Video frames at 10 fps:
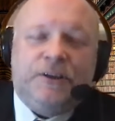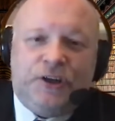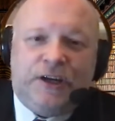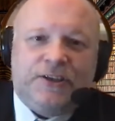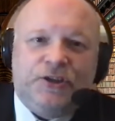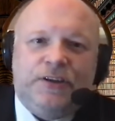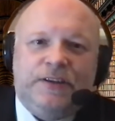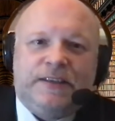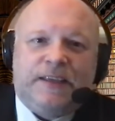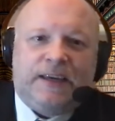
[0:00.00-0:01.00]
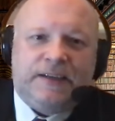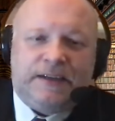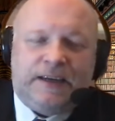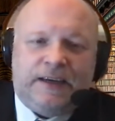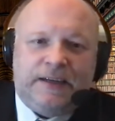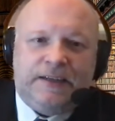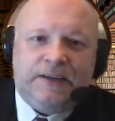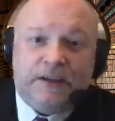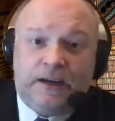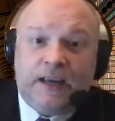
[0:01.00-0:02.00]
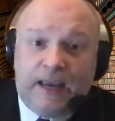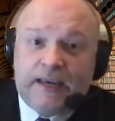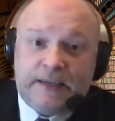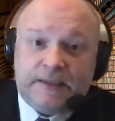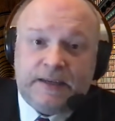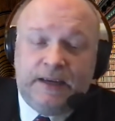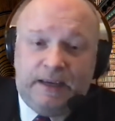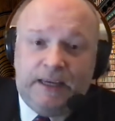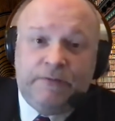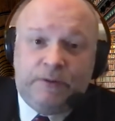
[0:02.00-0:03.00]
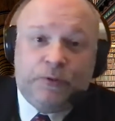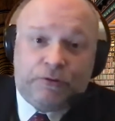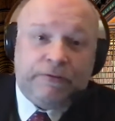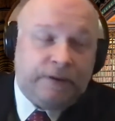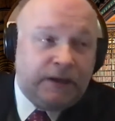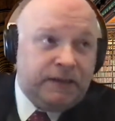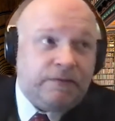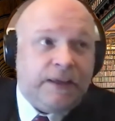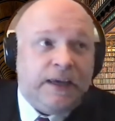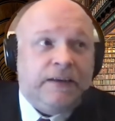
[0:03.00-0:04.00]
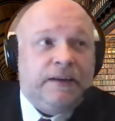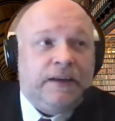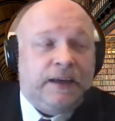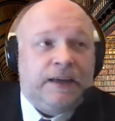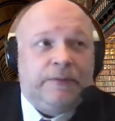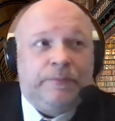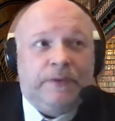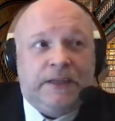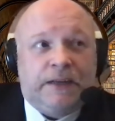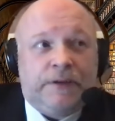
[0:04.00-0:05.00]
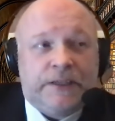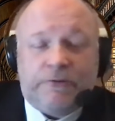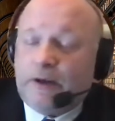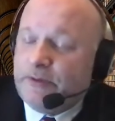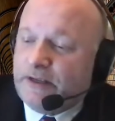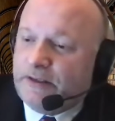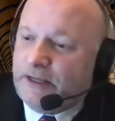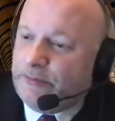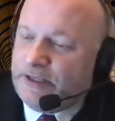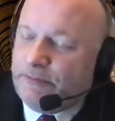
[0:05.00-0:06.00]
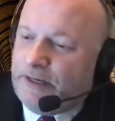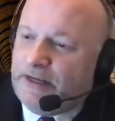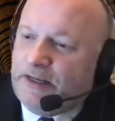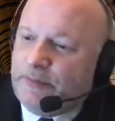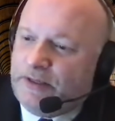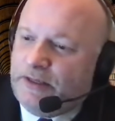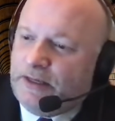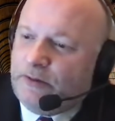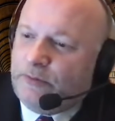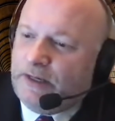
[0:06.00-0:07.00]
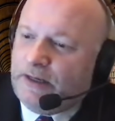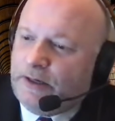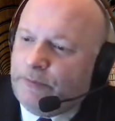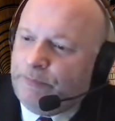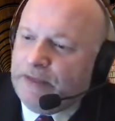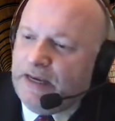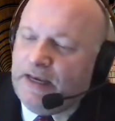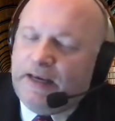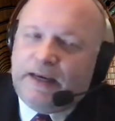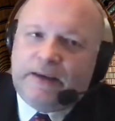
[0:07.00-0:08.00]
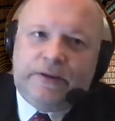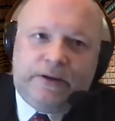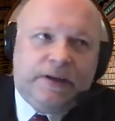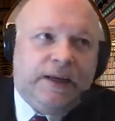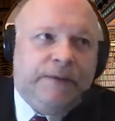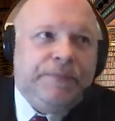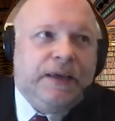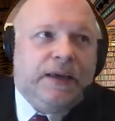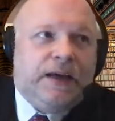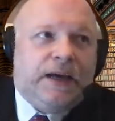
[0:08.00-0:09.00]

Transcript: suggestions that TikTok has, even more refined than Netflix or Amazon that I was complaining about a little while ago. And thirdly,